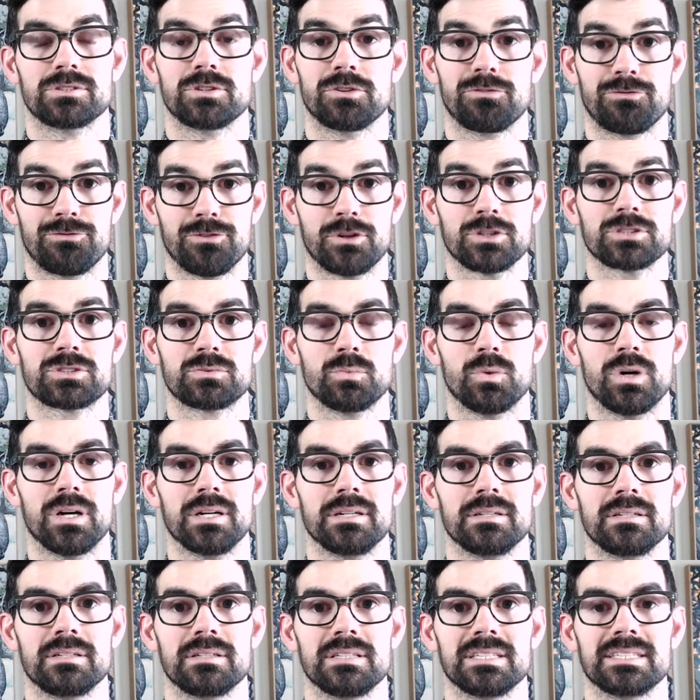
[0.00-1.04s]
The first
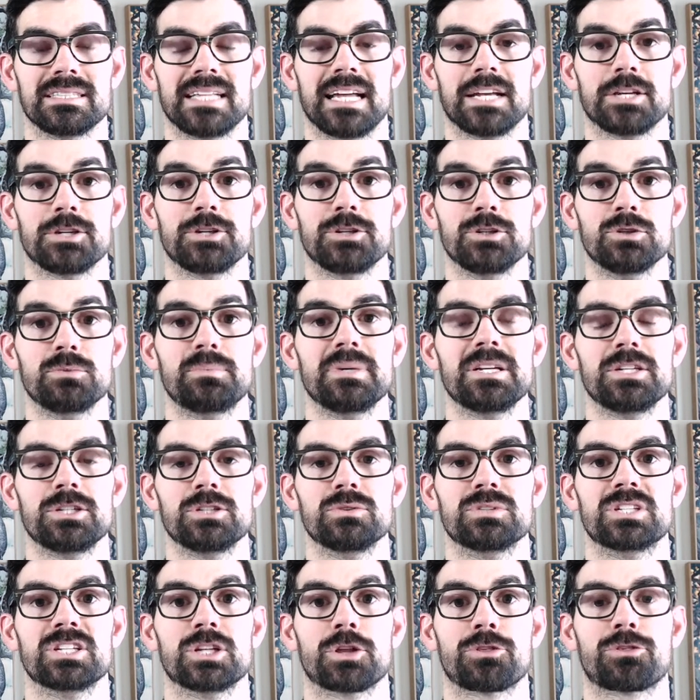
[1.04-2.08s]
one is that you'll be
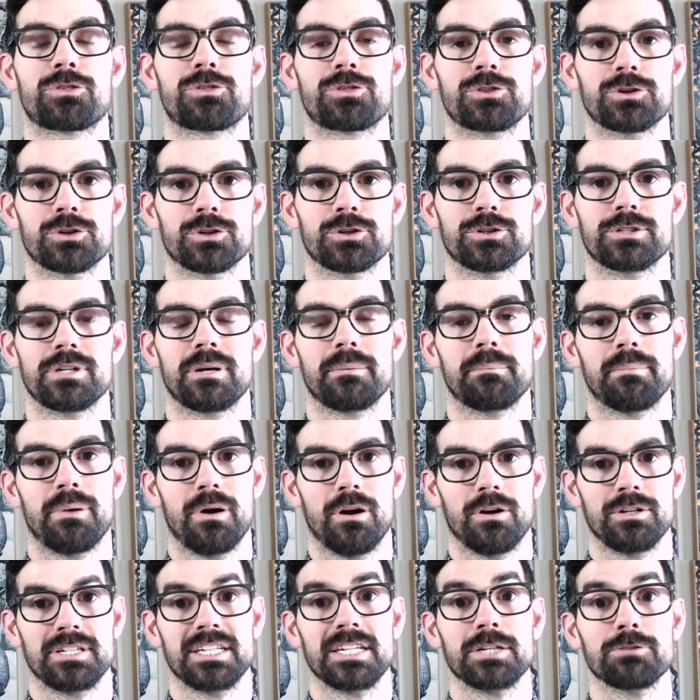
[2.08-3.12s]
using a
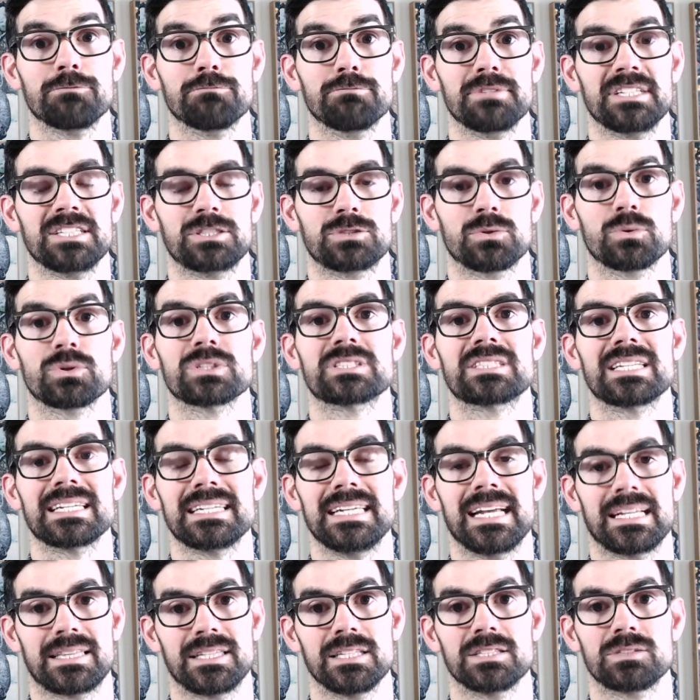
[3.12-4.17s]
third-party resource to
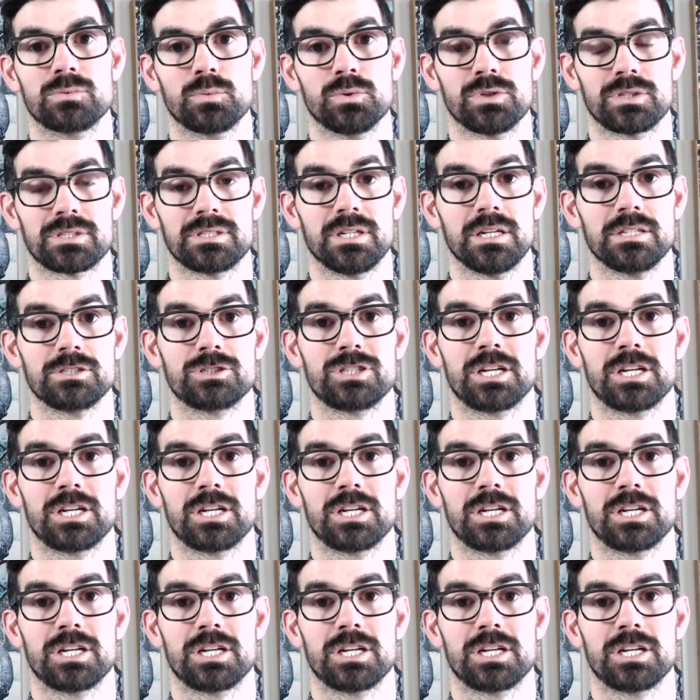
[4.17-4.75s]
get this work done.